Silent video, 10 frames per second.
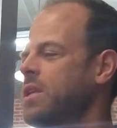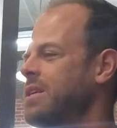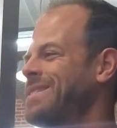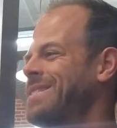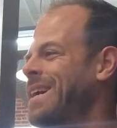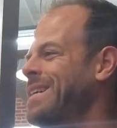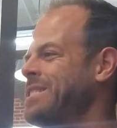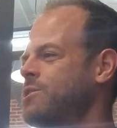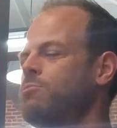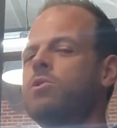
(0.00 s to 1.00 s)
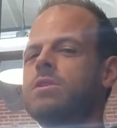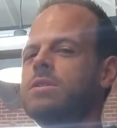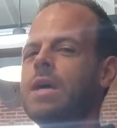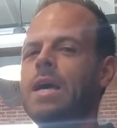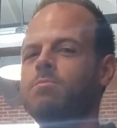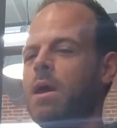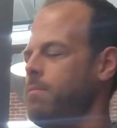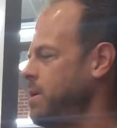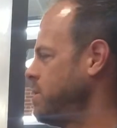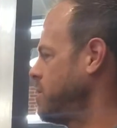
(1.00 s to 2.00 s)
It is nice, smooth as glass
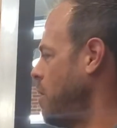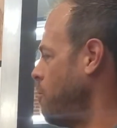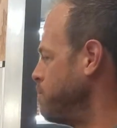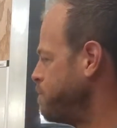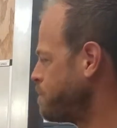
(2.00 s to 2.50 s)
pavement. So